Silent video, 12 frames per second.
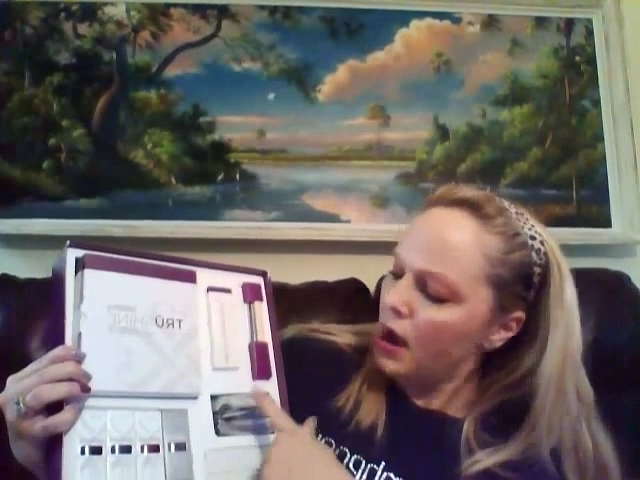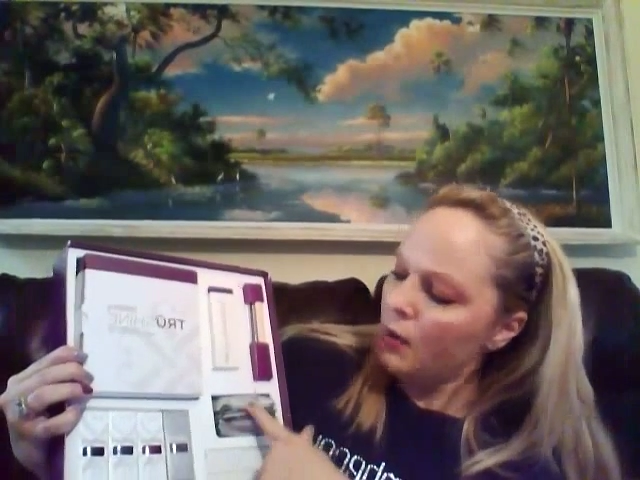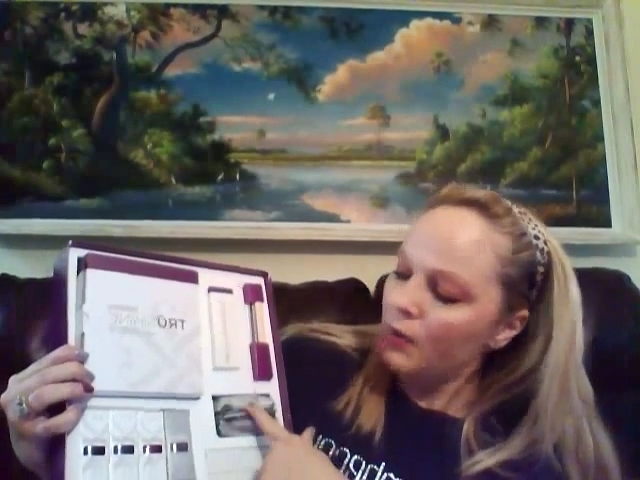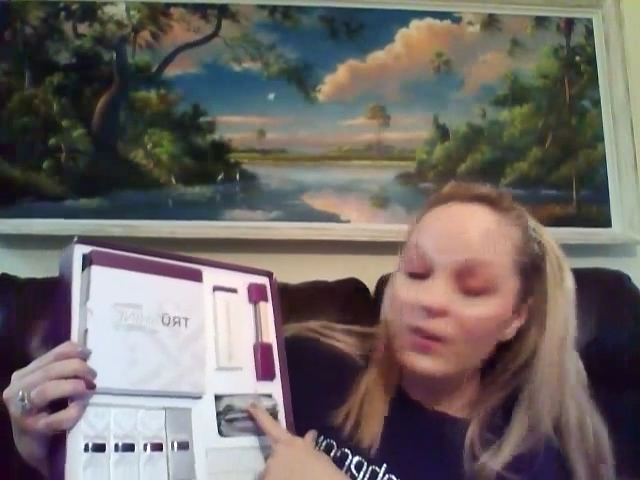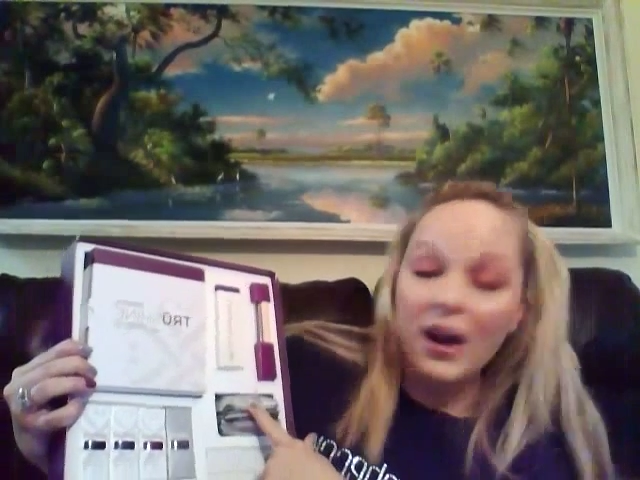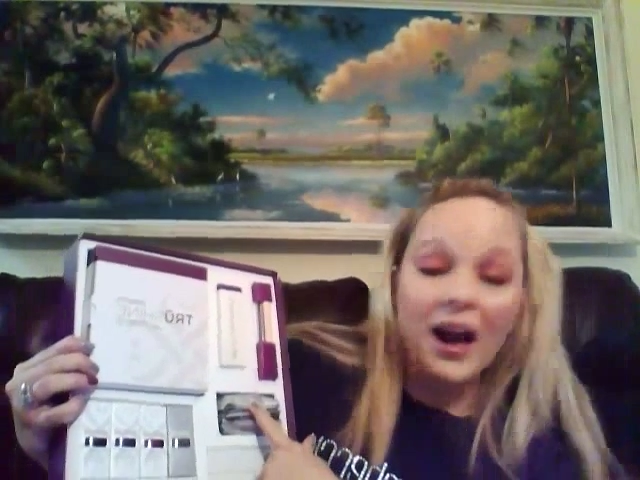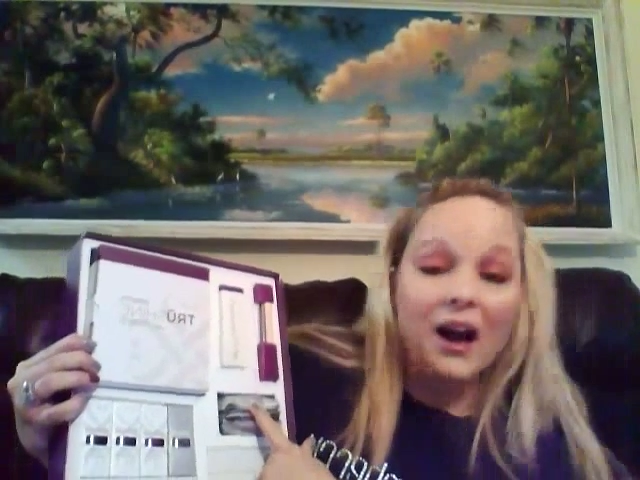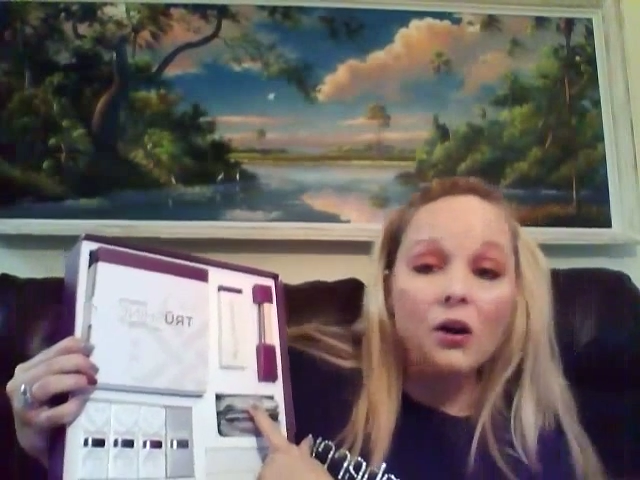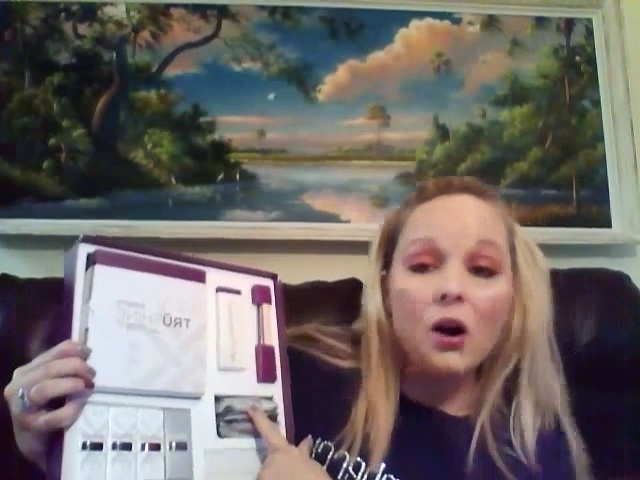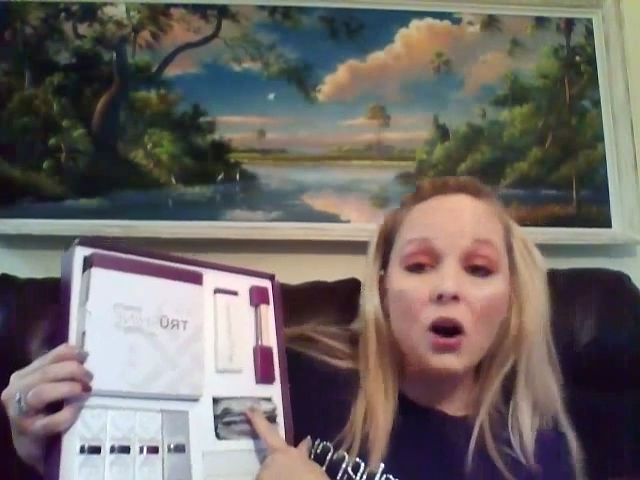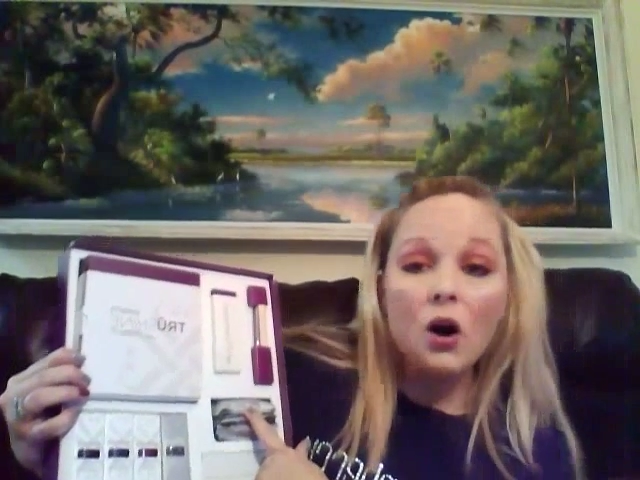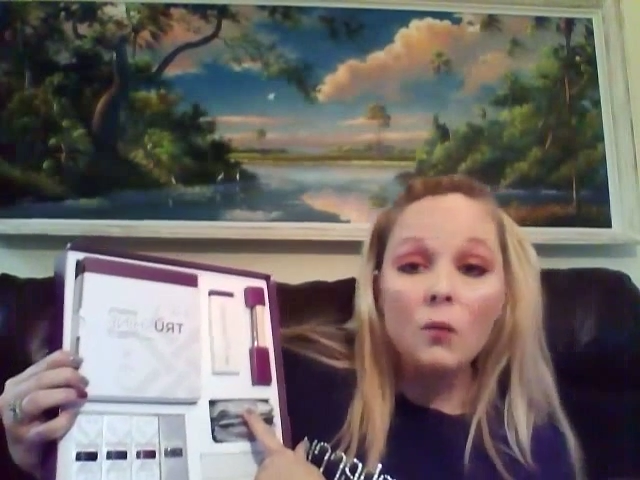We've got
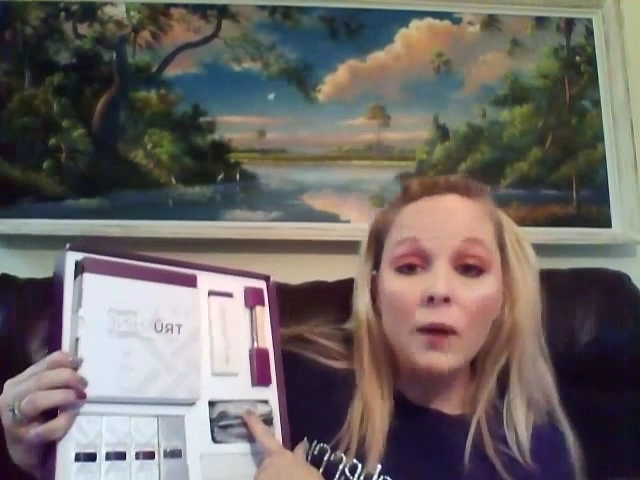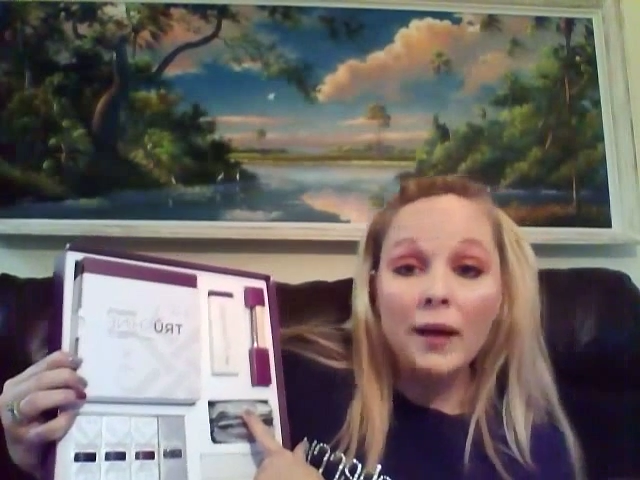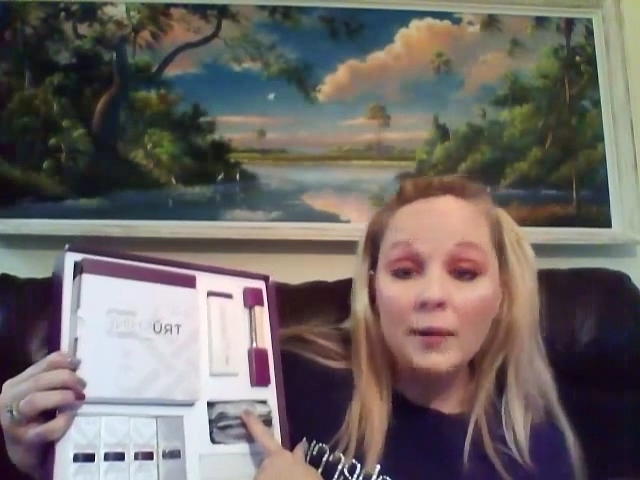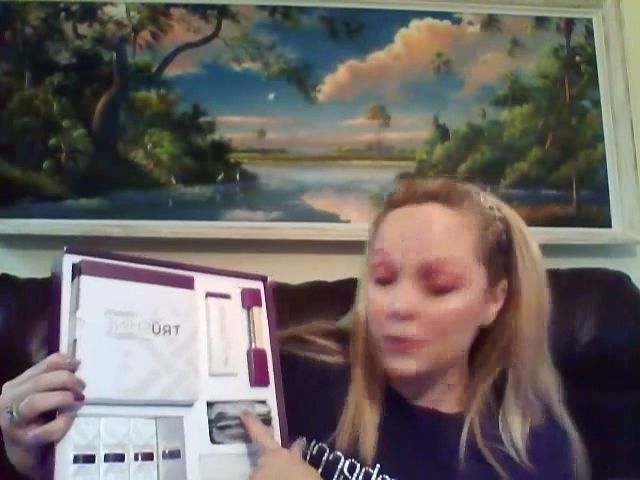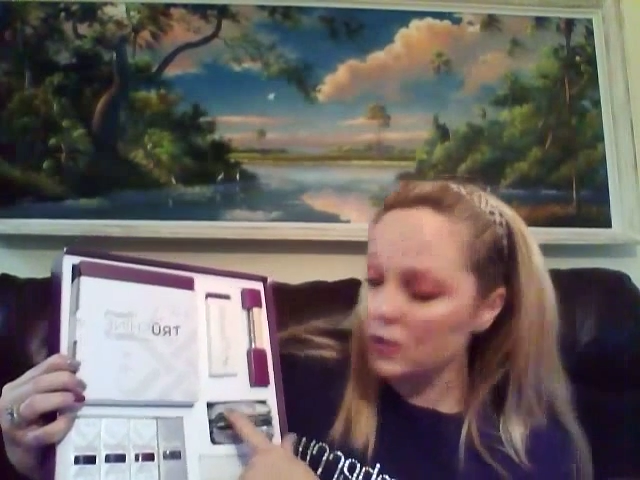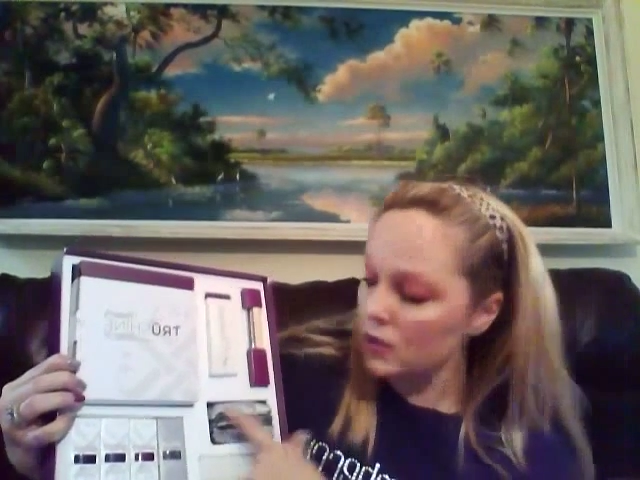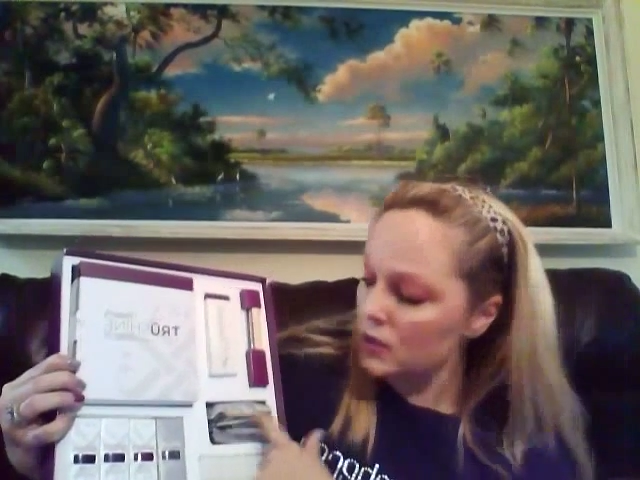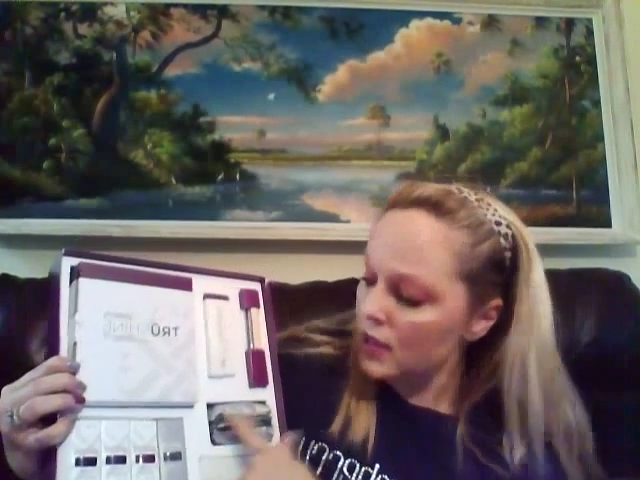alcohol wipes